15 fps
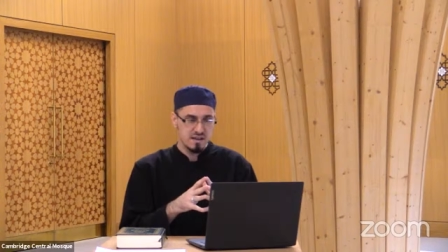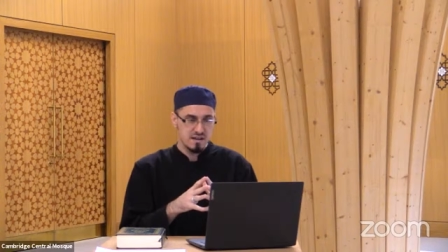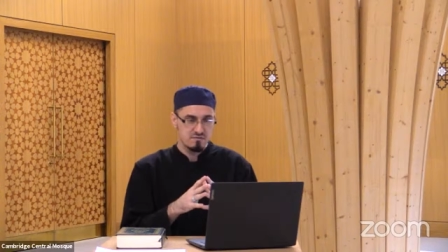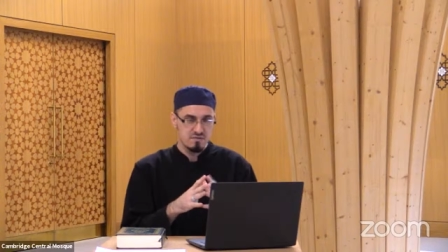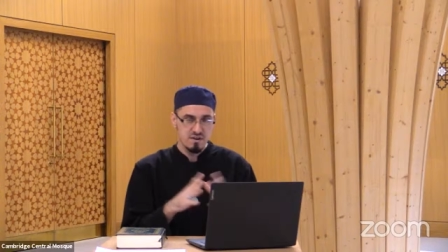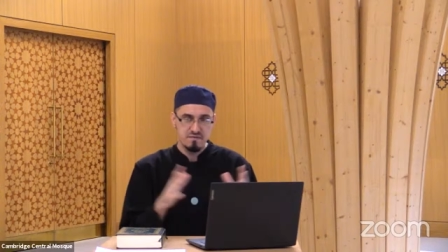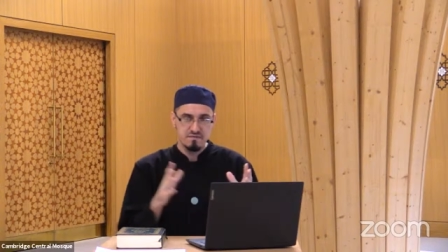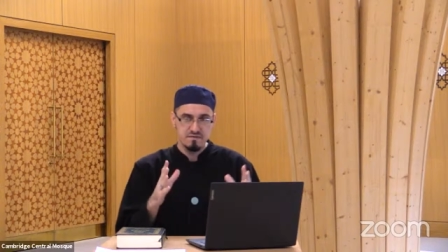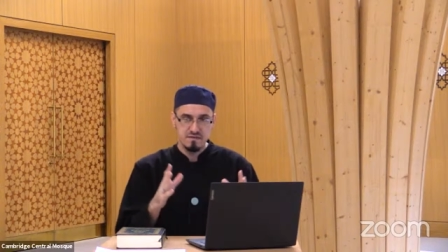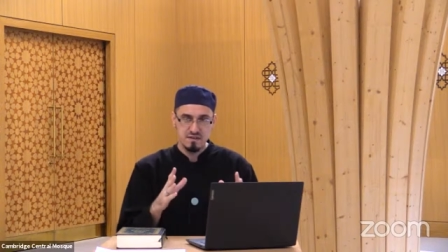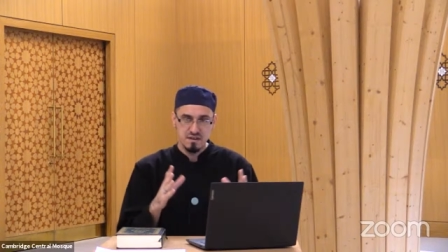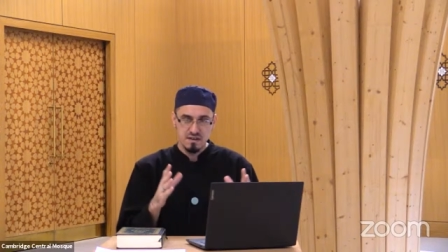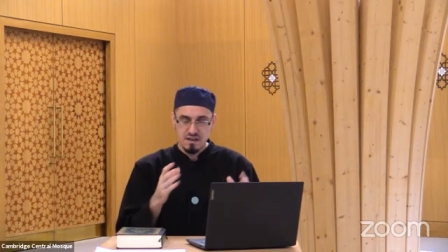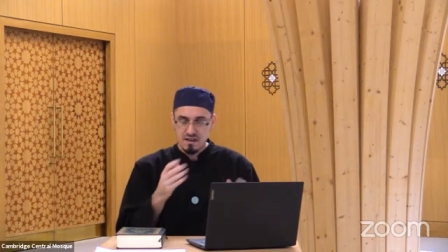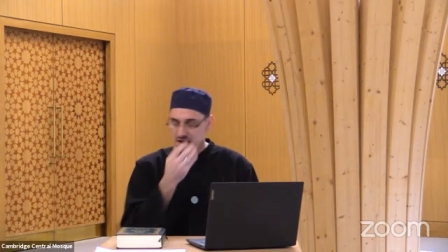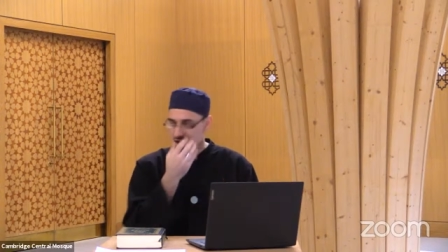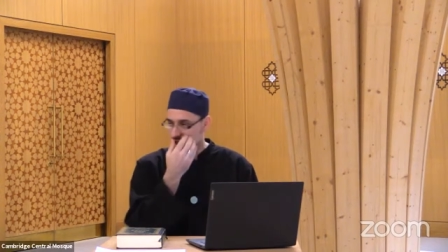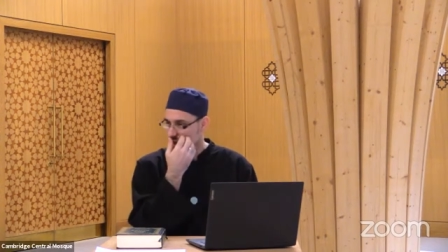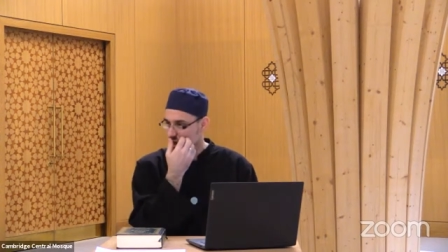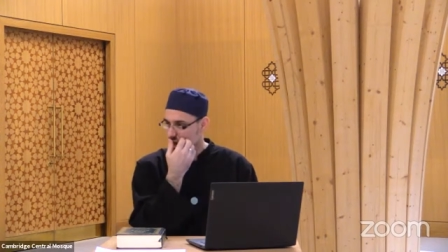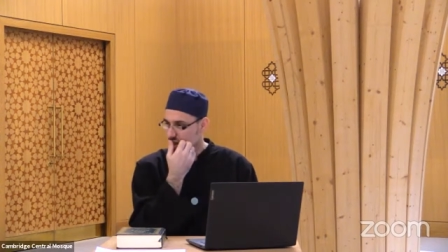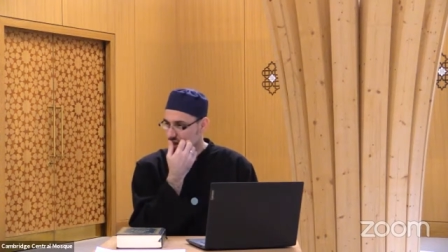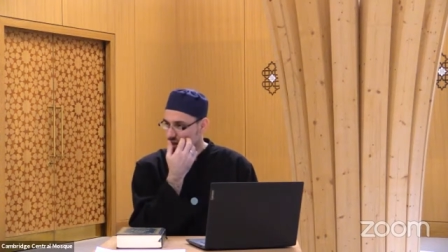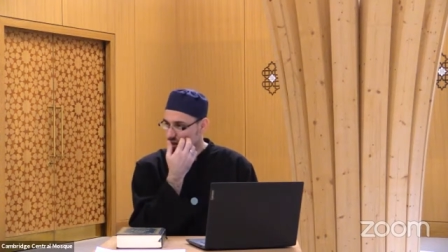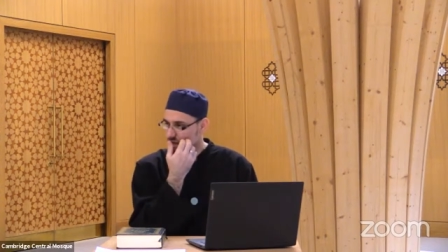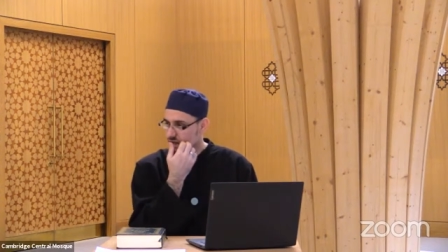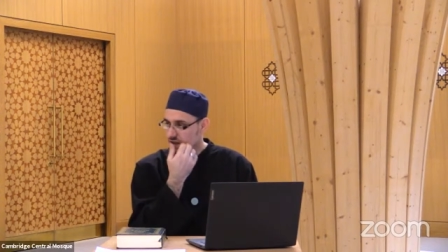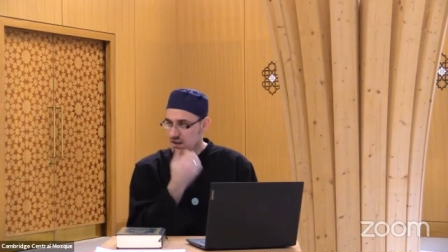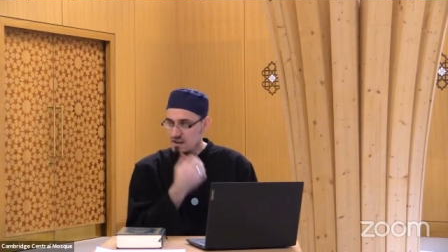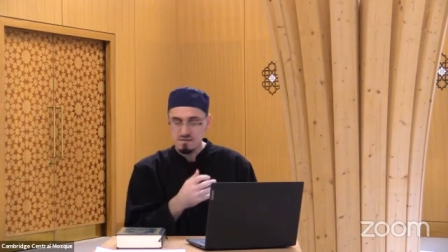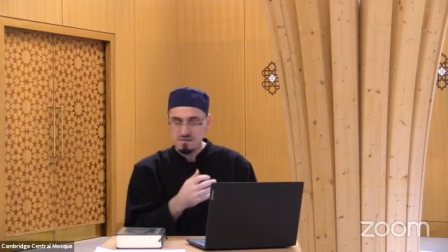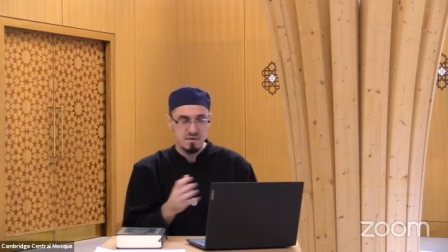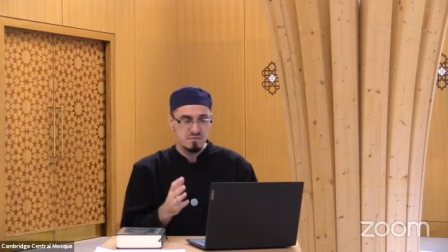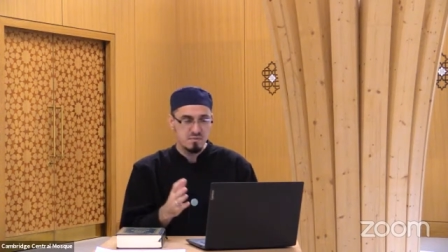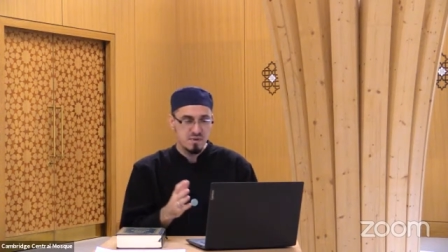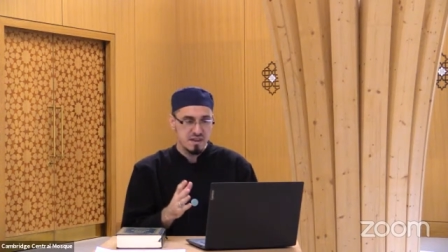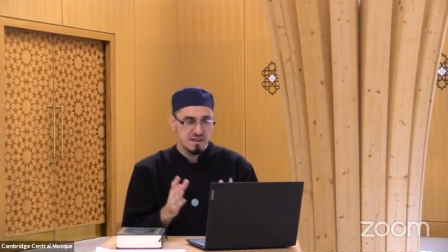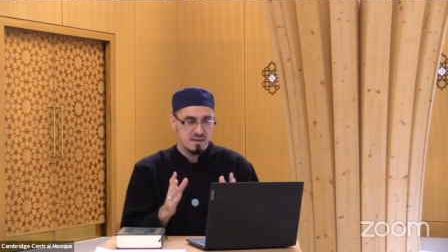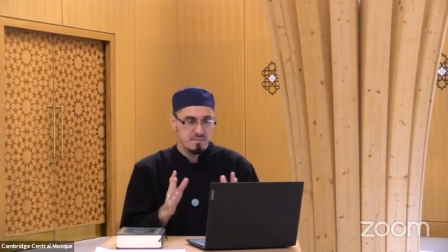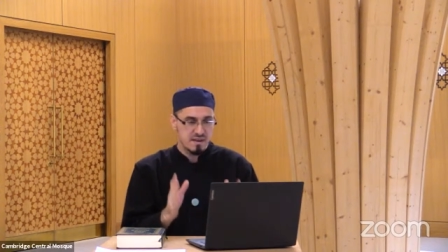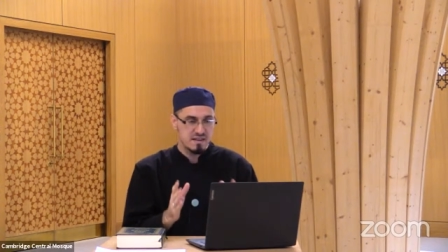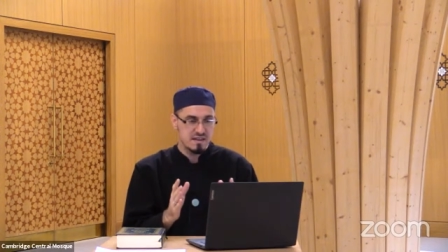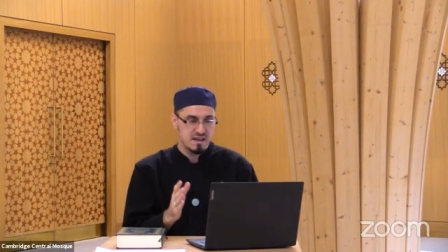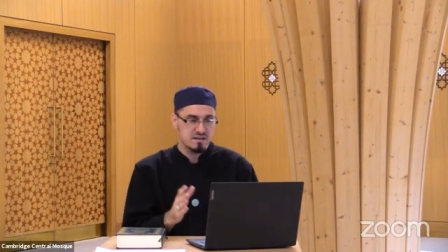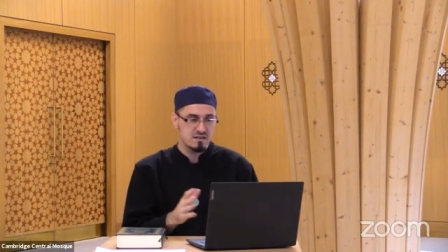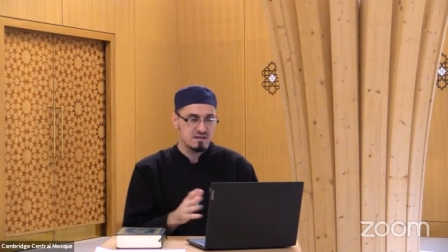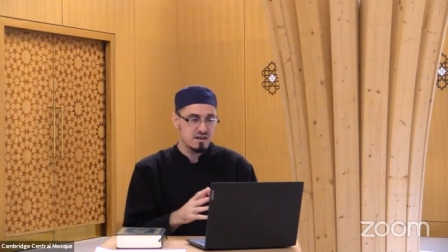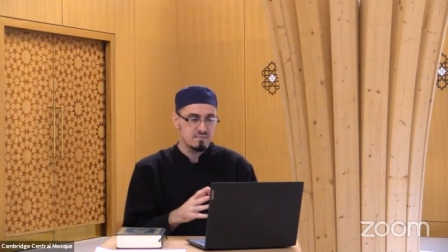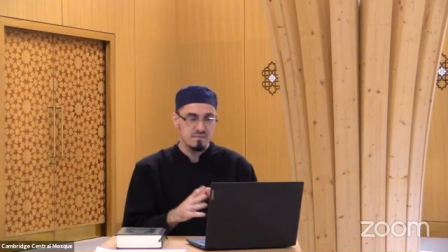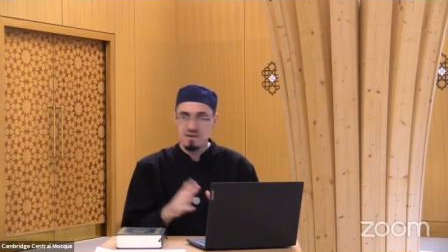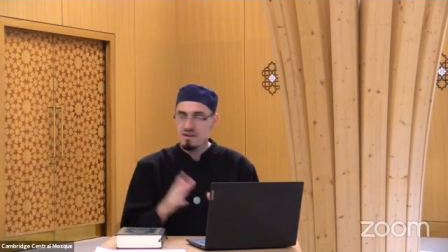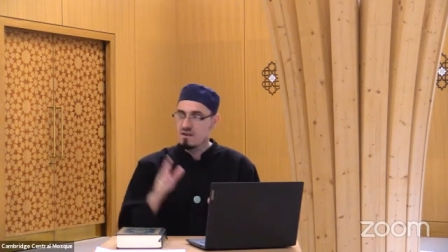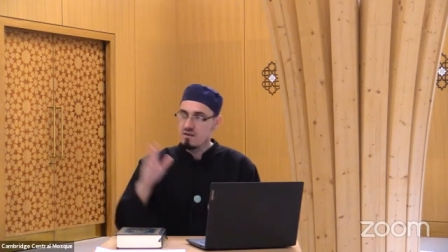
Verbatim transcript: any rift and, and ill feelings between them at that time